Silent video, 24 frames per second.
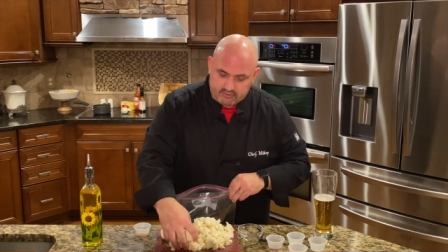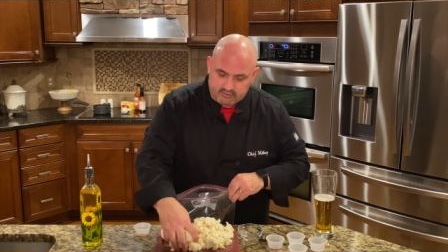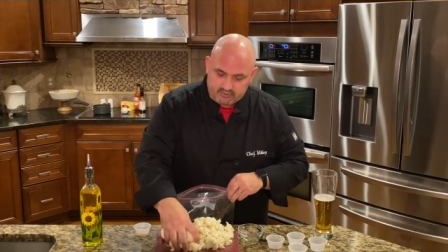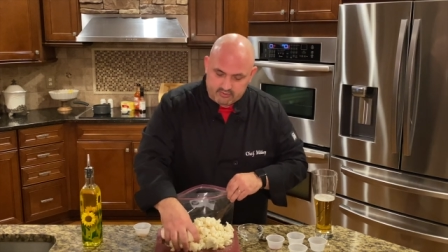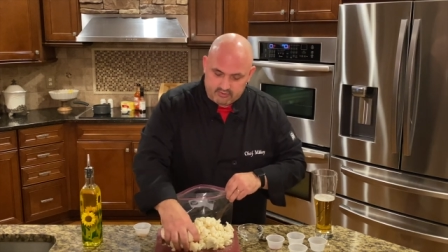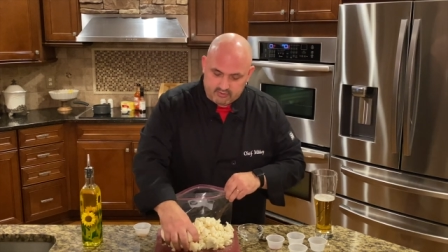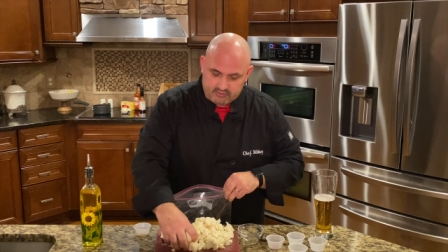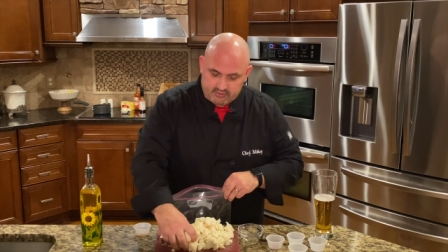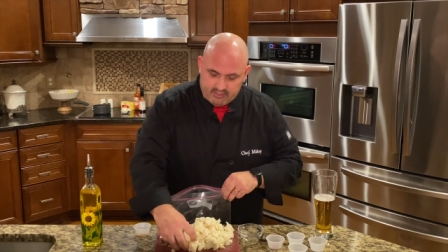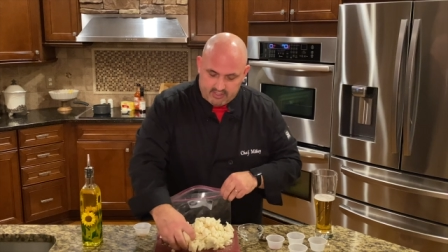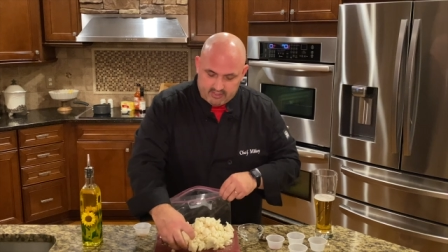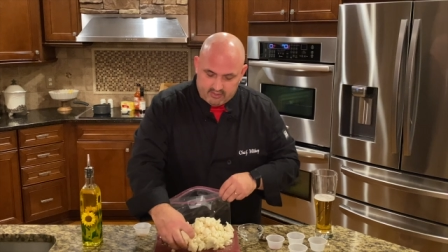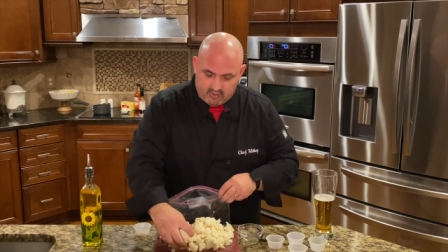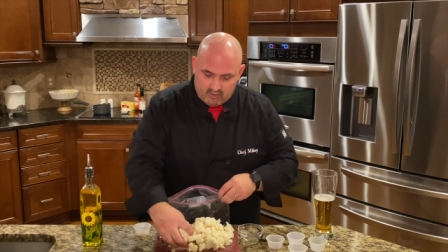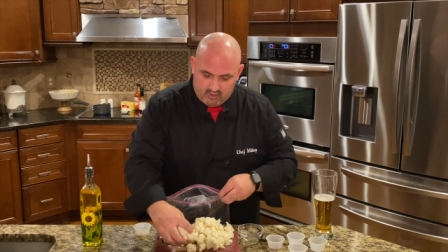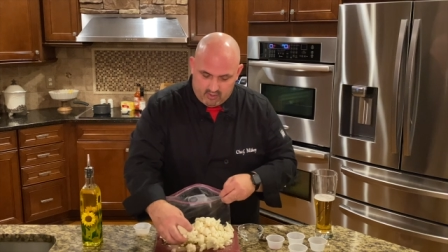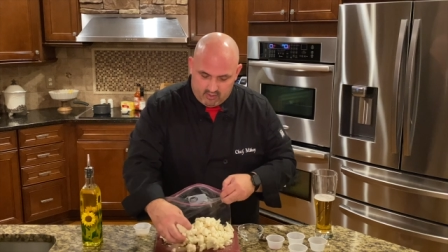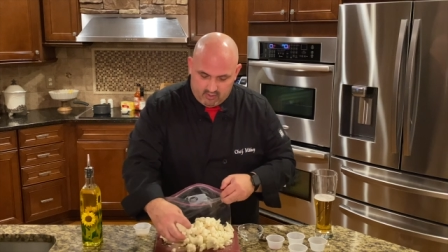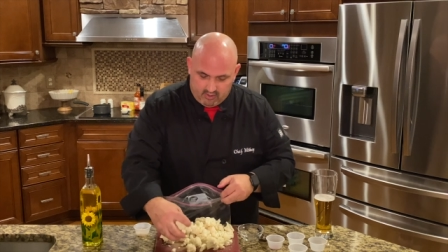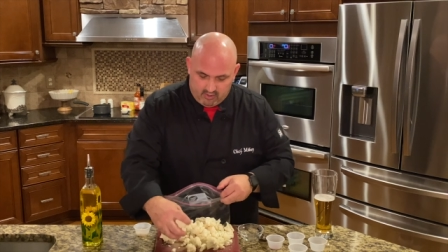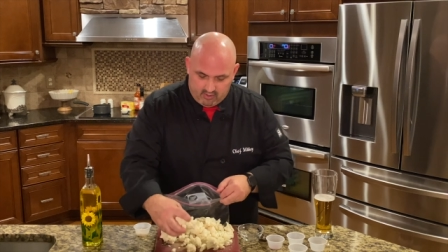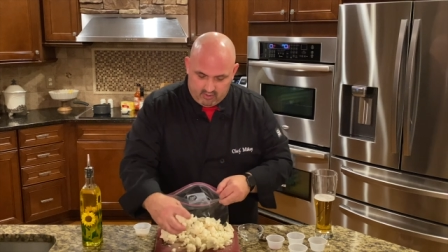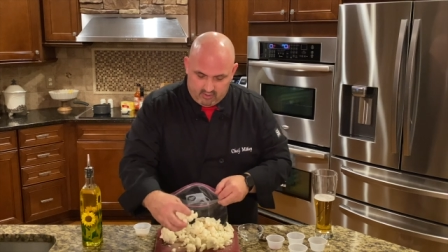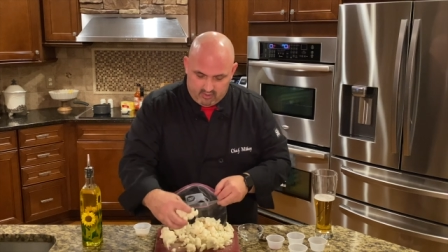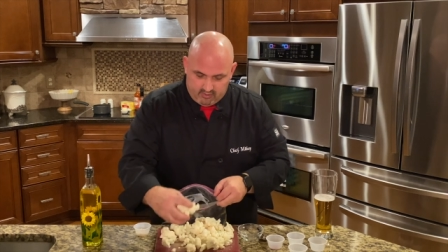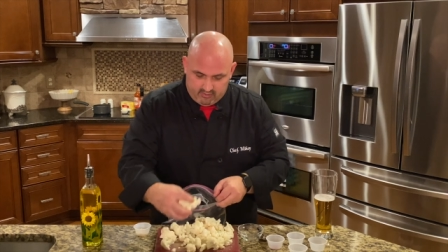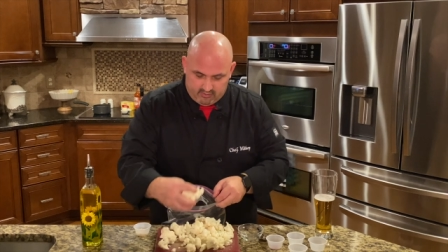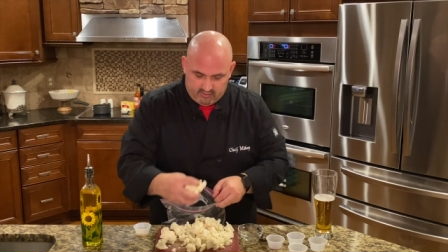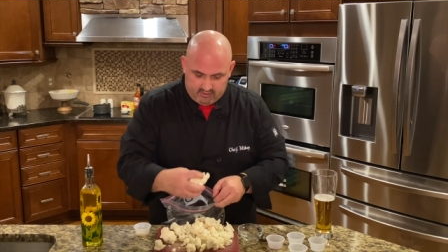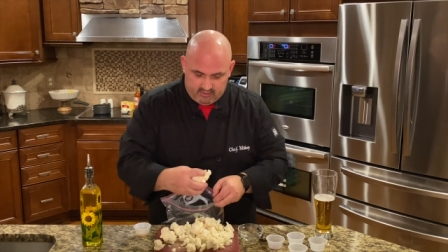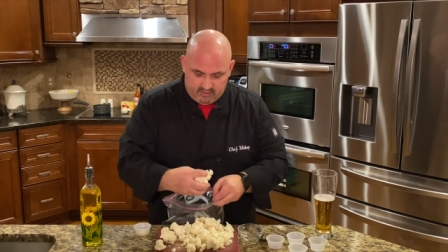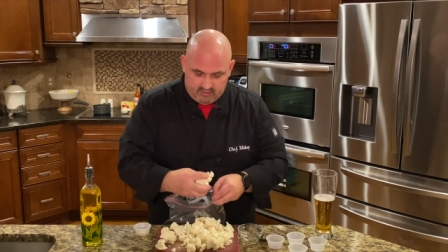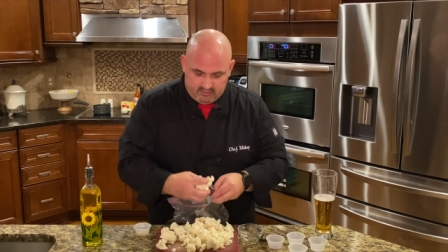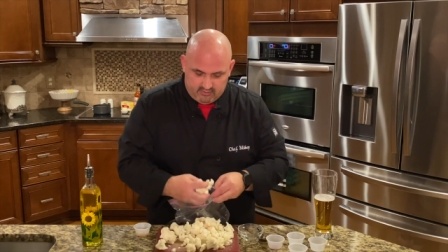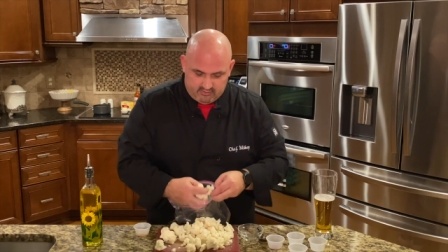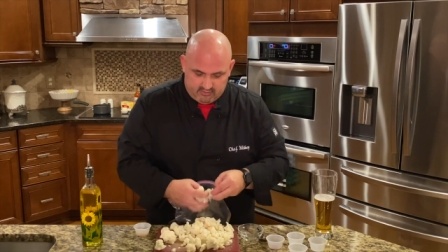So take all
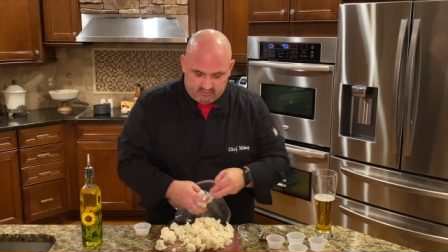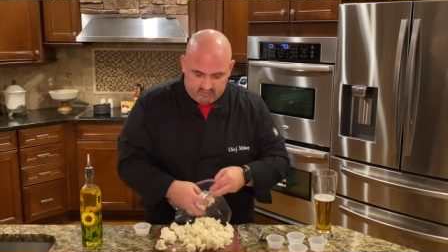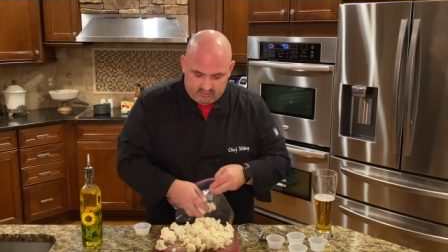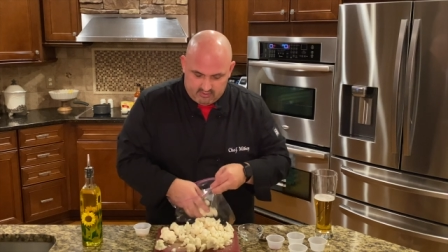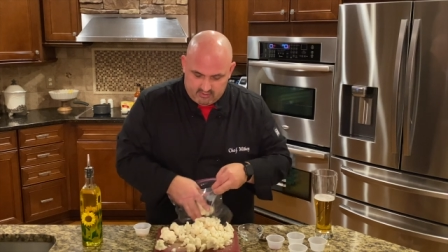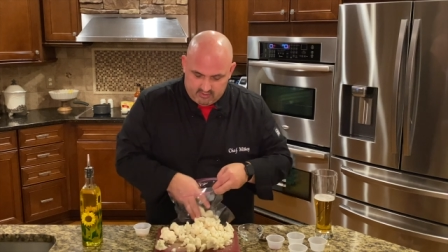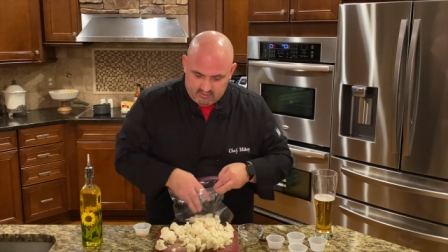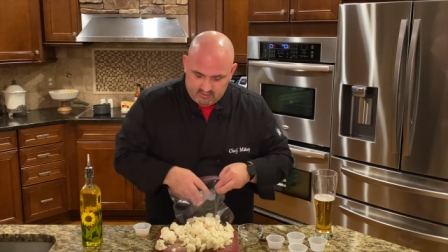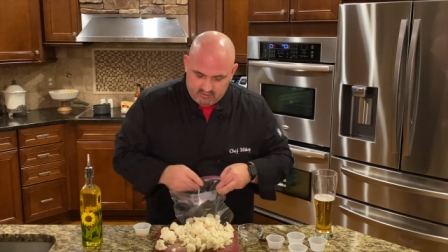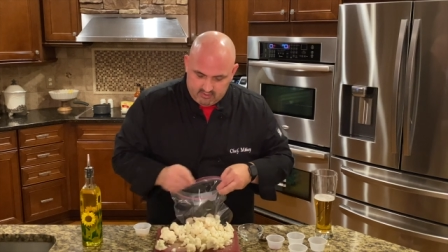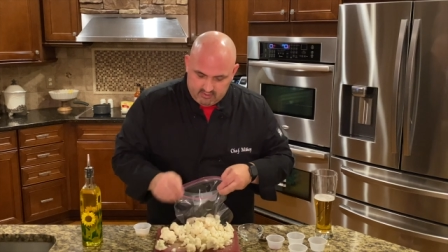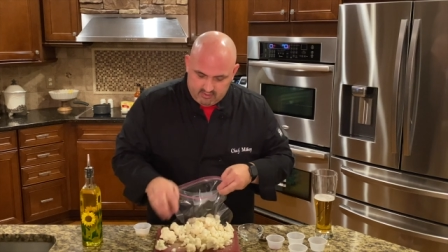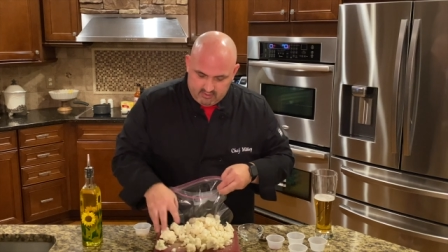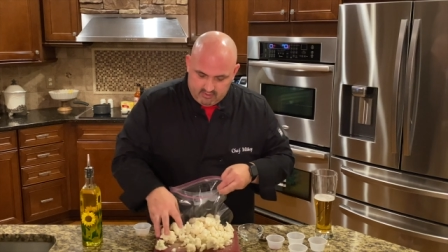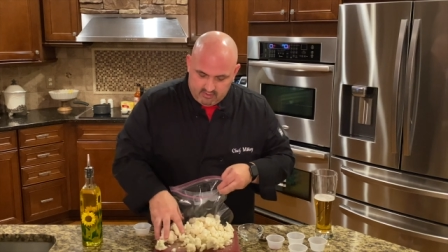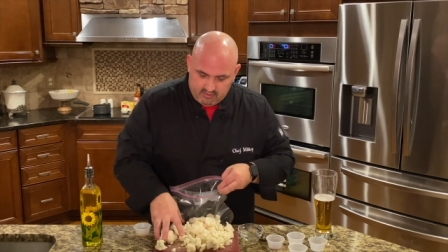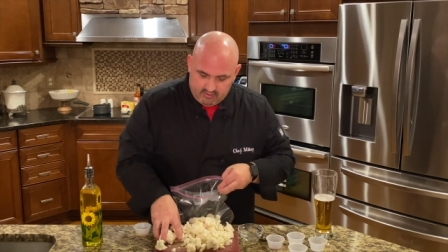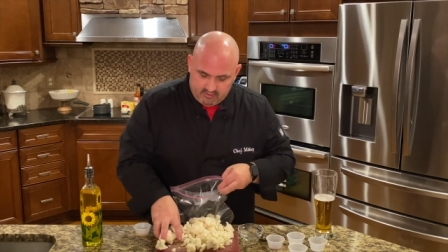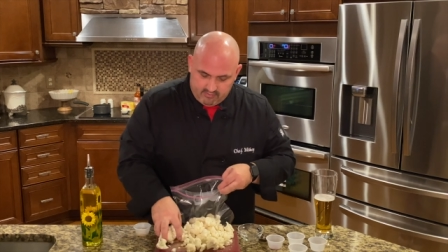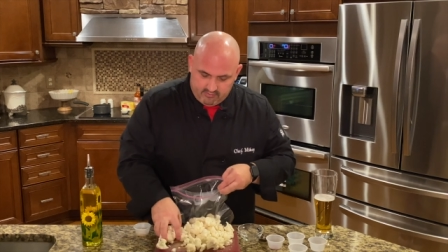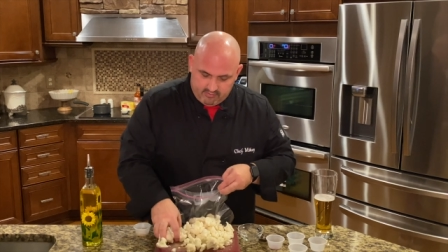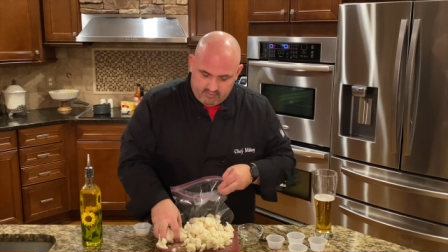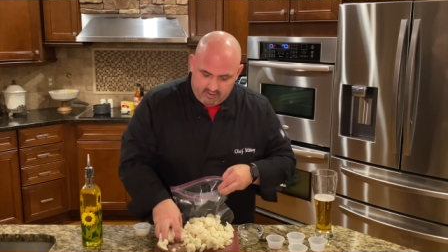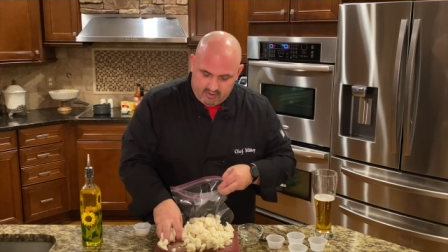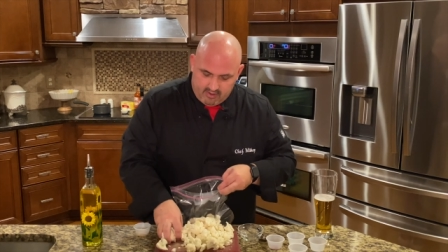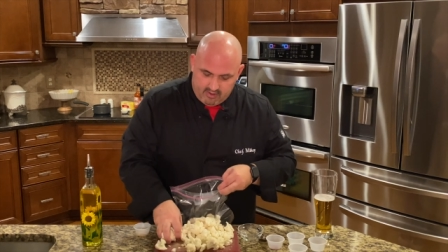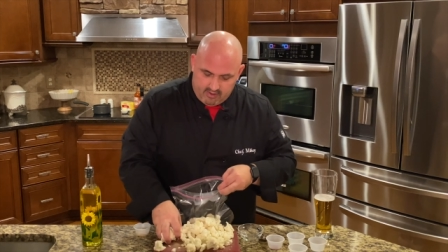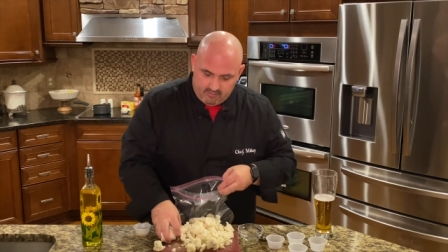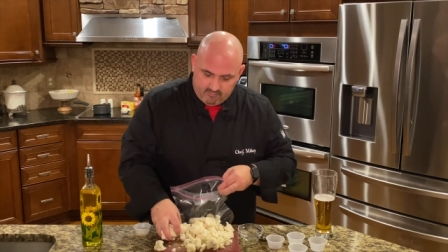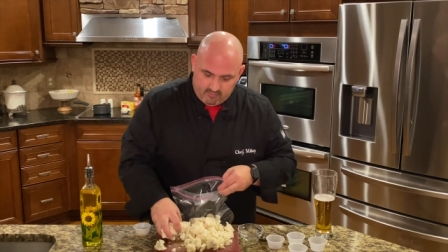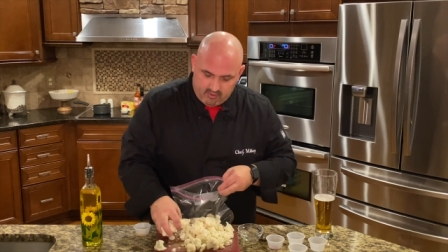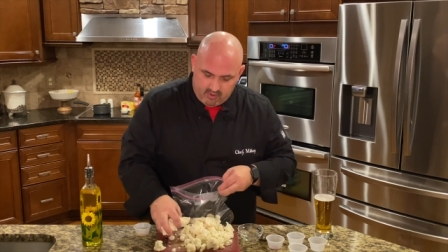these um,